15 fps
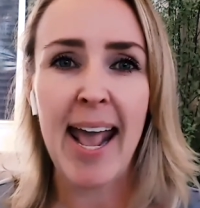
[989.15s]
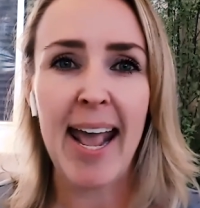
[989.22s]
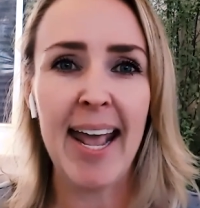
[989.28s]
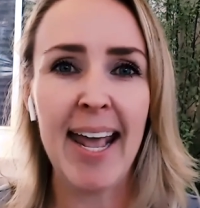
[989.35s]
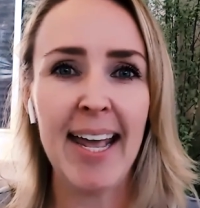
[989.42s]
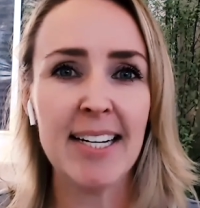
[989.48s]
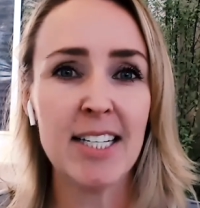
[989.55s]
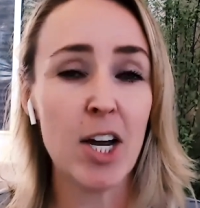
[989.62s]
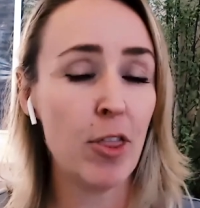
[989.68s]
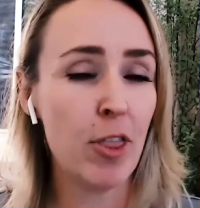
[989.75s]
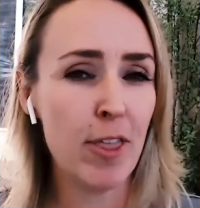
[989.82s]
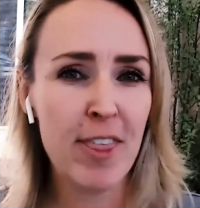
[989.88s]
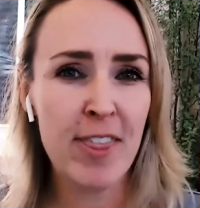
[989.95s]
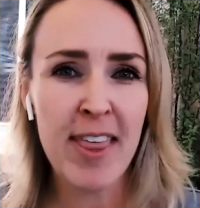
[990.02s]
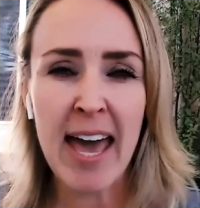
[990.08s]
And other
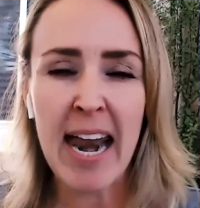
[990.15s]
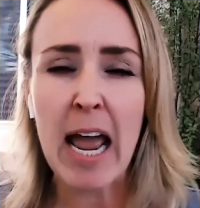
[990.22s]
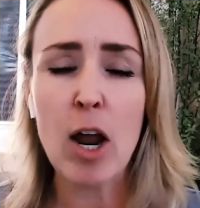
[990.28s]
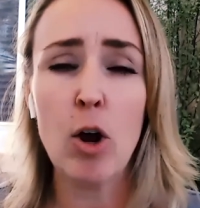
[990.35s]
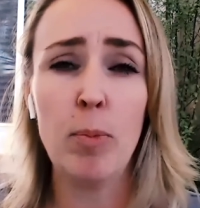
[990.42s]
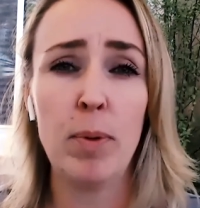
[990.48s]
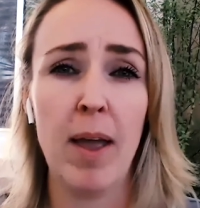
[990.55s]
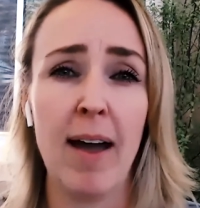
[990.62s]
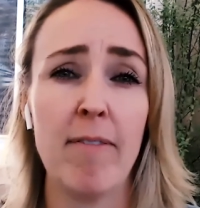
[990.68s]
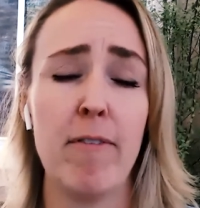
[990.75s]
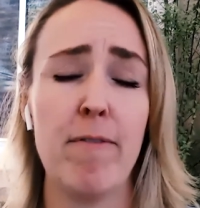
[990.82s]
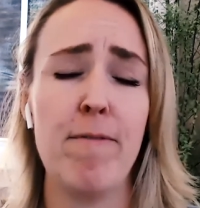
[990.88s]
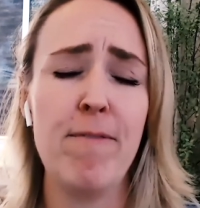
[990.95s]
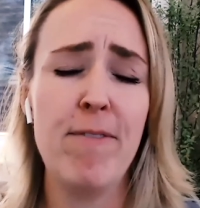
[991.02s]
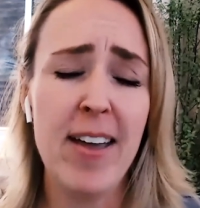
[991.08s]
than that, I hope you have
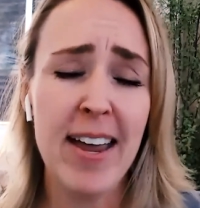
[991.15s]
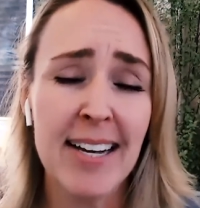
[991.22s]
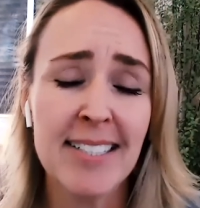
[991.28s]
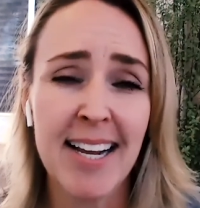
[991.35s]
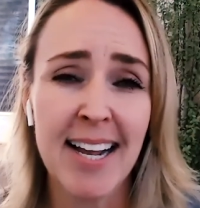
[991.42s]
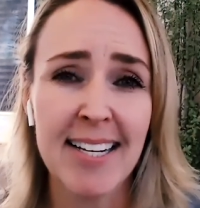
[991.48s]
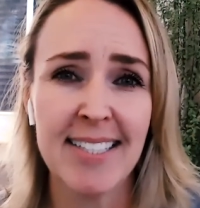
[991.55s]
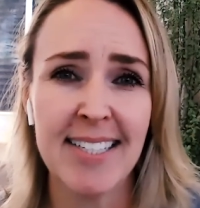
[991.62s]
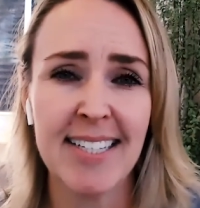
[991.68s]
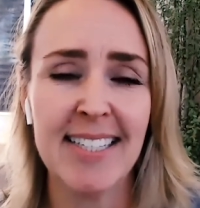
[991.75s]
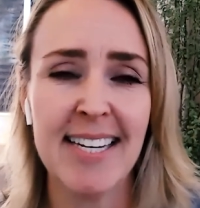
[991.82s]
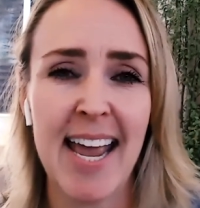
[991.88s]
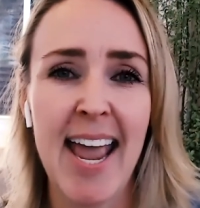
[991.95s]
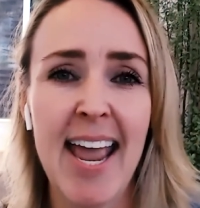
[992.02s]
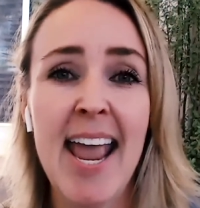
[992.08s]
a fantastic
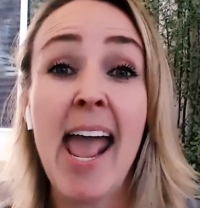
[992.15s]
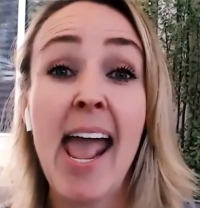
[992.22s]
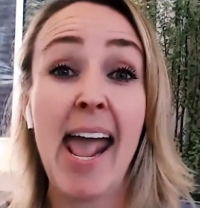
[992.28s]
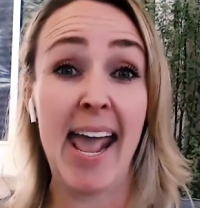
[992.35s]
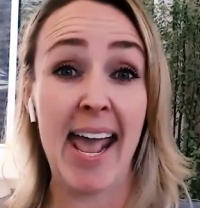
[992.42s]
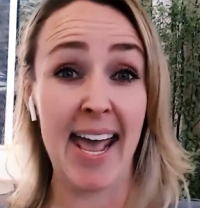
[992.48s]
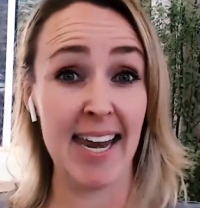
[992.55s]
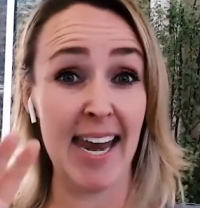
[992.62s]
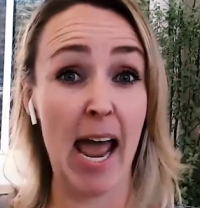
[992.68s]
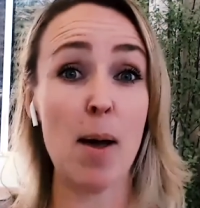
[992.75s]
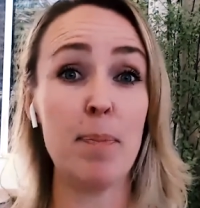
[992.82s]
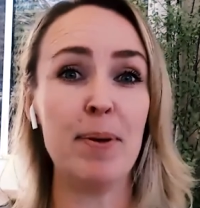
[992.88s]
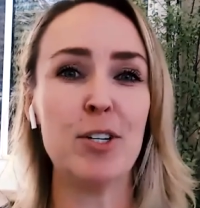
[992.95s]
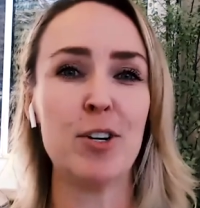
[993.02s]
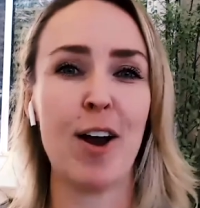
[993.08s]
day and
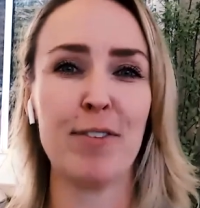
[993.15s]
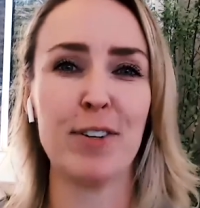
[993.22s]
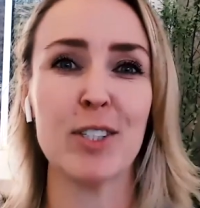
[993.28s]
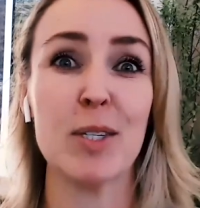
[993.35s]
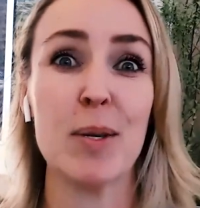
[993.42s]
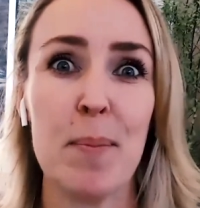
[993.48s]
happy travels.